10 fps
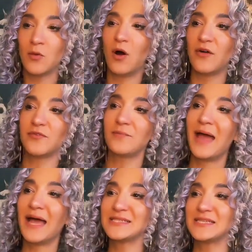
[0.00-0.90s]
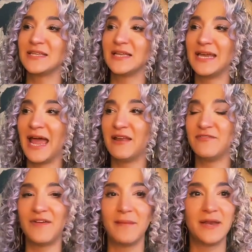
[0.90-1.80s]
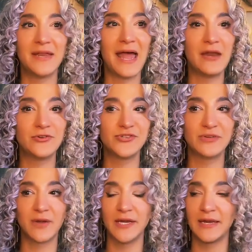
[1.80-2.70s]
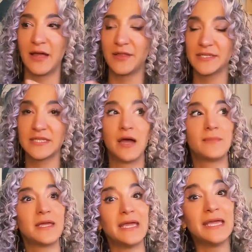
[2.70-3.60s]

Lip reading: While for masculine and feminine energy right now that is coming